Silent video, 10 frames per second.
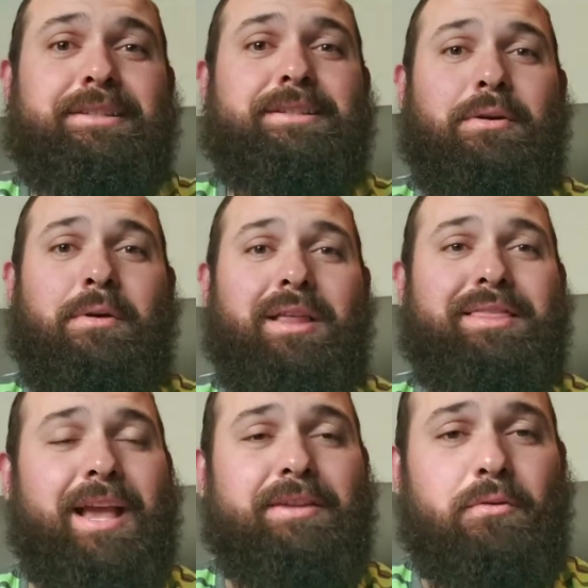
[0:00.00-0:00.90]
So uh,
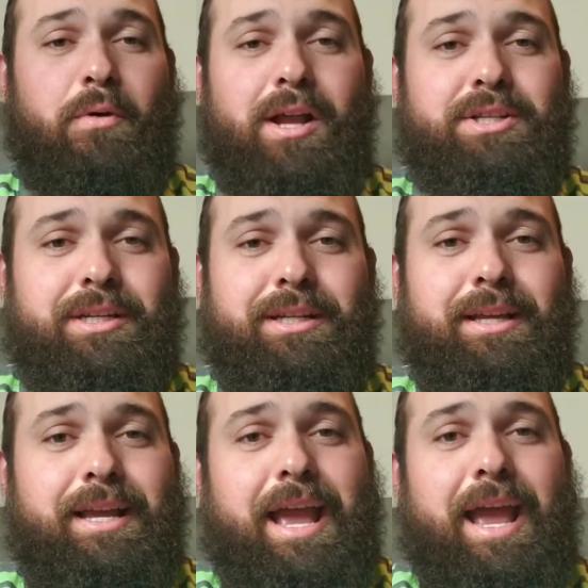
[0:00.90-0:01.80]
thanks for watching,
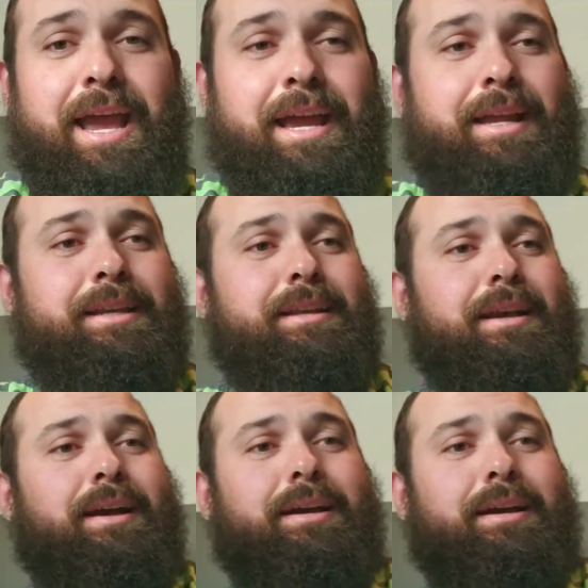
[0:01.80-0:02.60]
and uh,